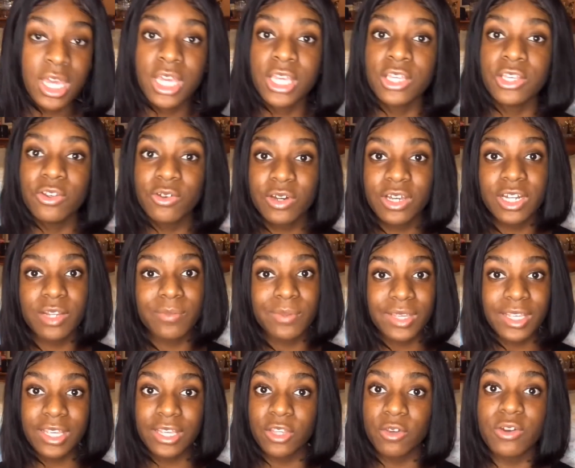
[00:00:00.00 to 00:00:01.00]
You're
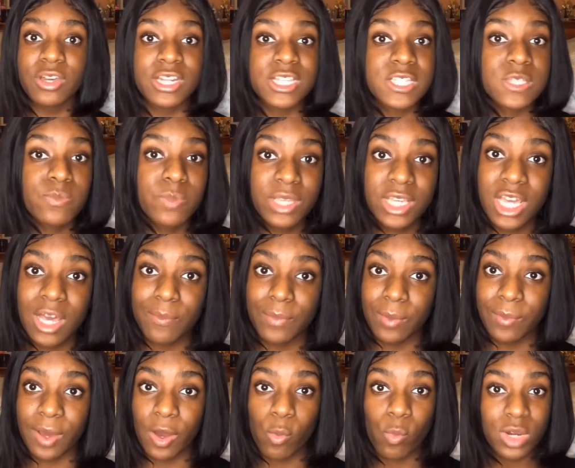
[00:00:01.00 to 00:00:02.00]
gonna speak up
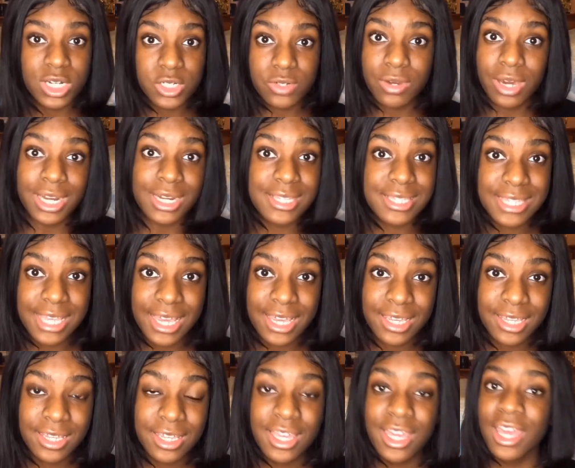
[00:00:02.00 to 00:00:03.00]
about what you gotta say,
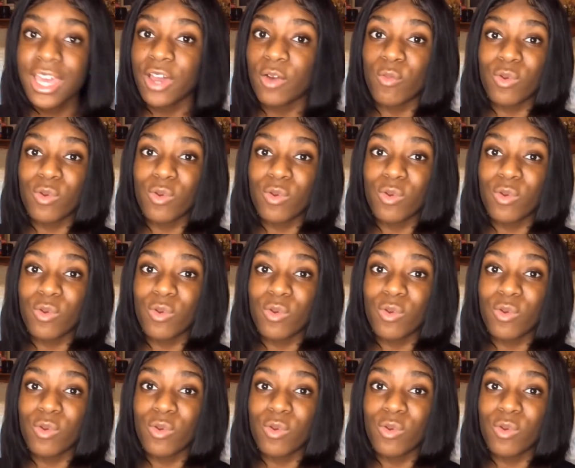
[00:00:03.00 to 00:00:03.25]
what